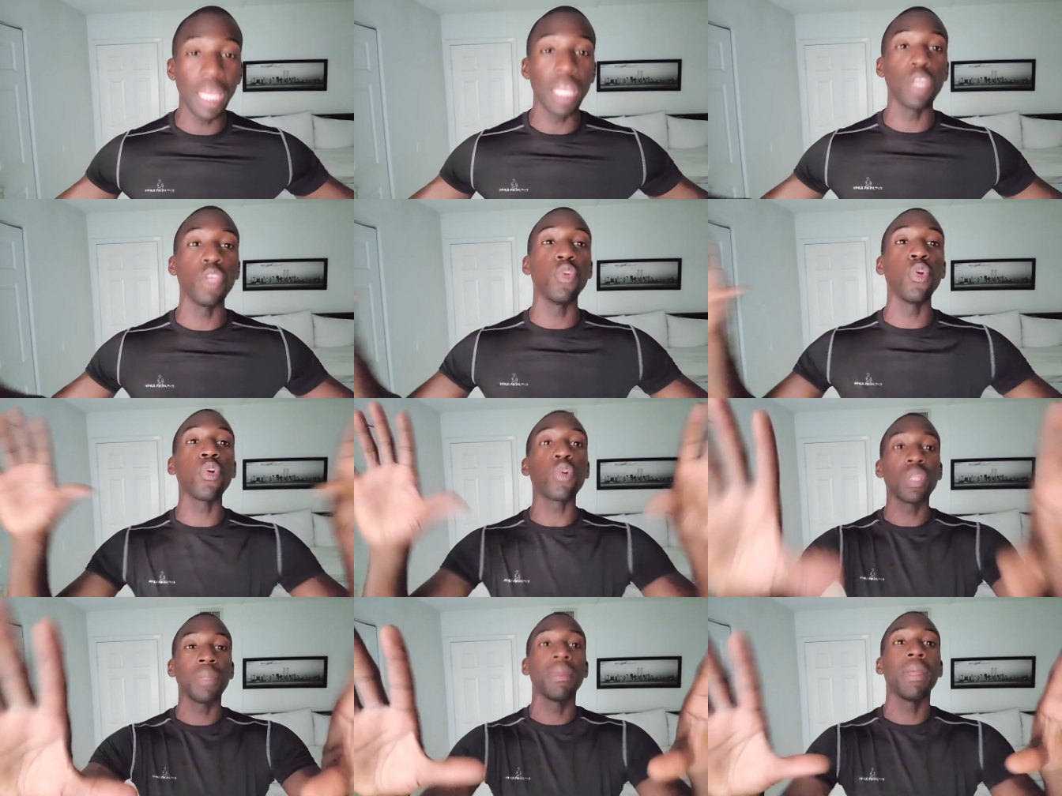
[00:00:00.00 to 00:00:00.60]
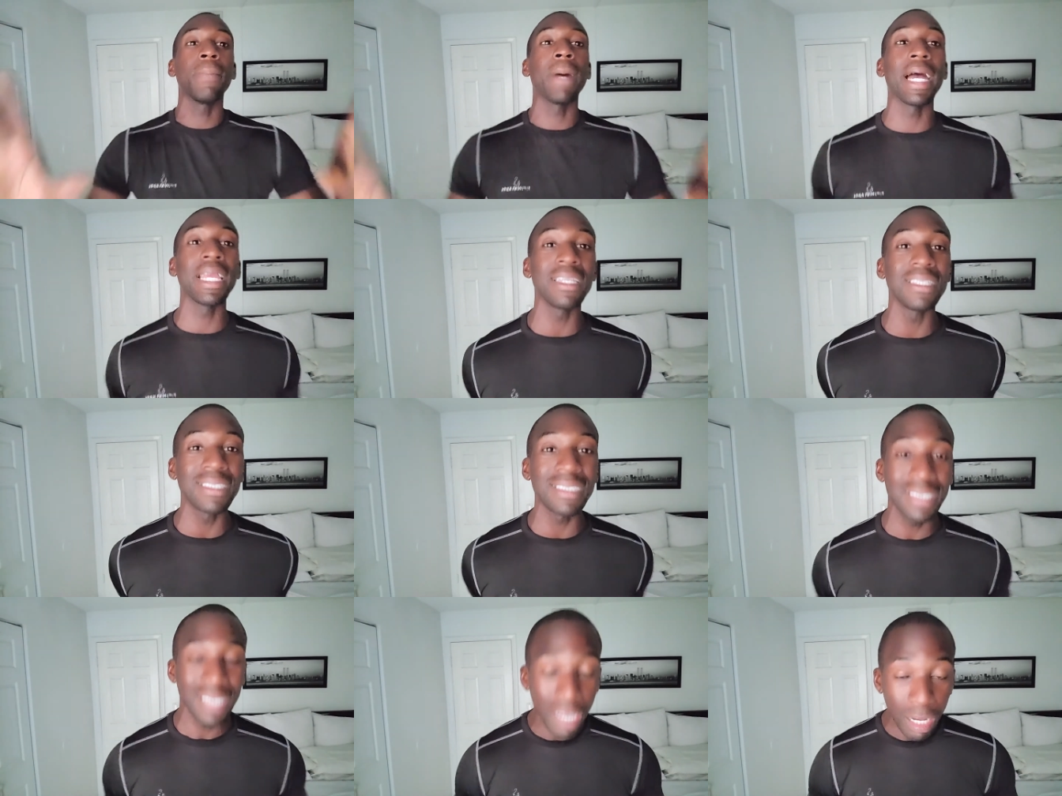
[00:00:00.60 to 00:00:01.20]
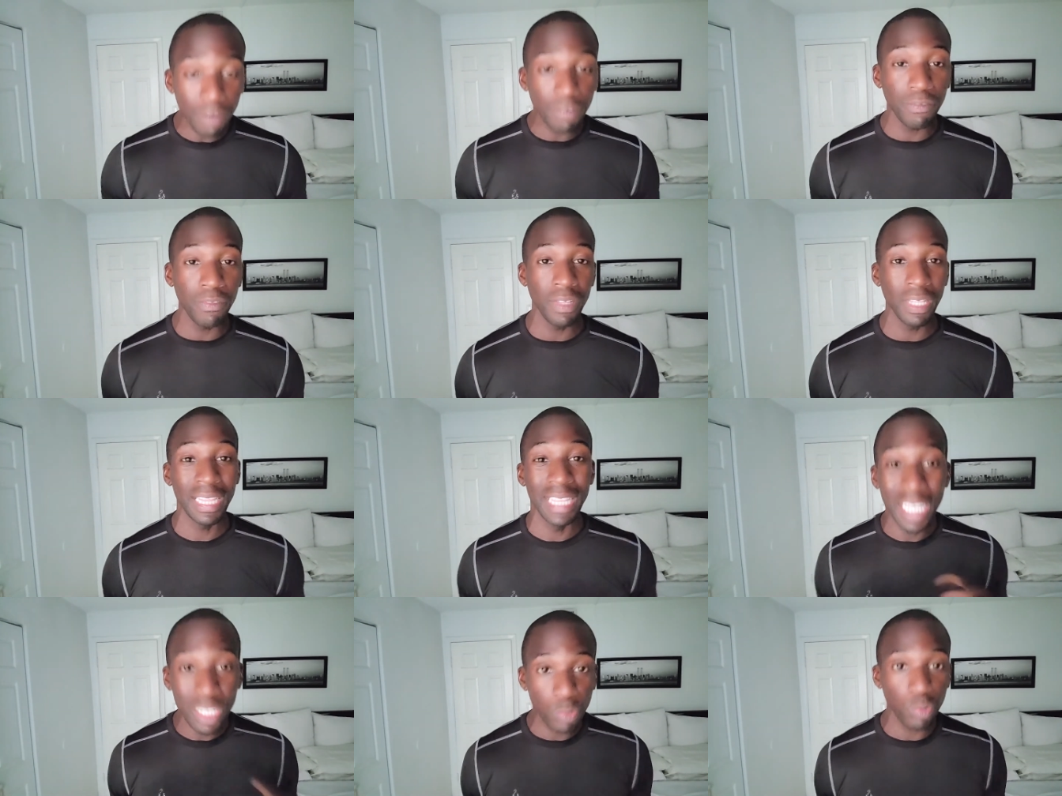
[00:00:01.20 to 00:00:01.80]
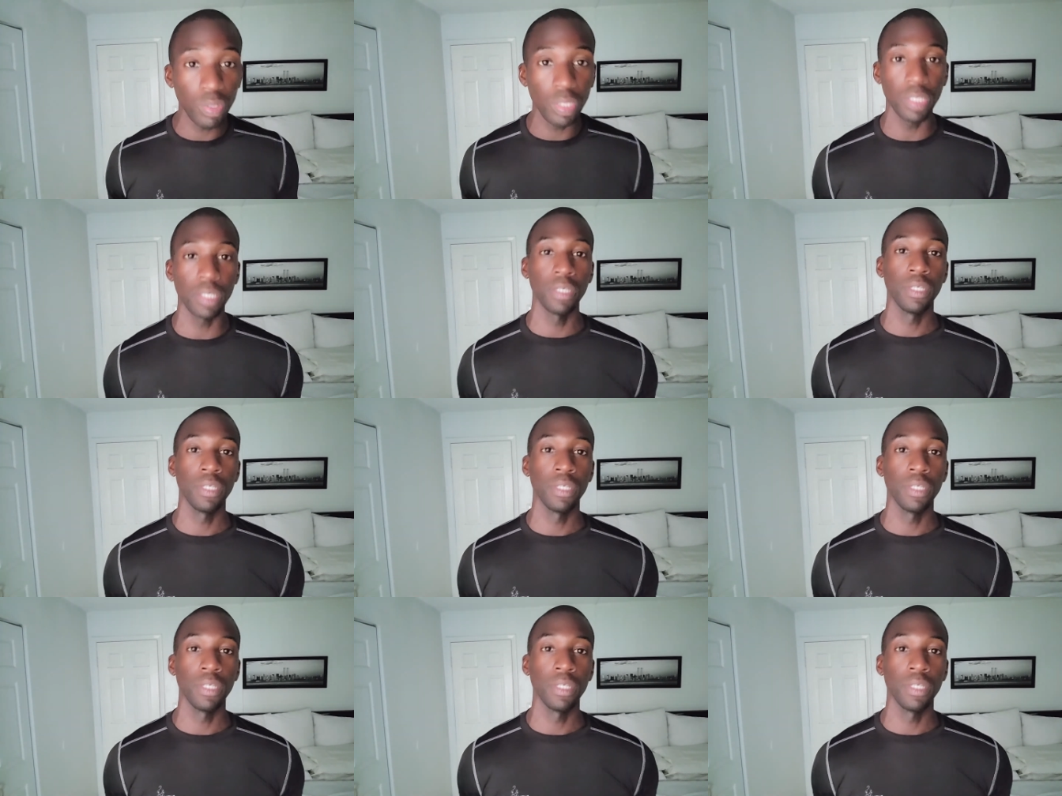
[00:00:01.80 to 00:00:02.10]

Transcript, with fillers: You're going to be by yourself, literally.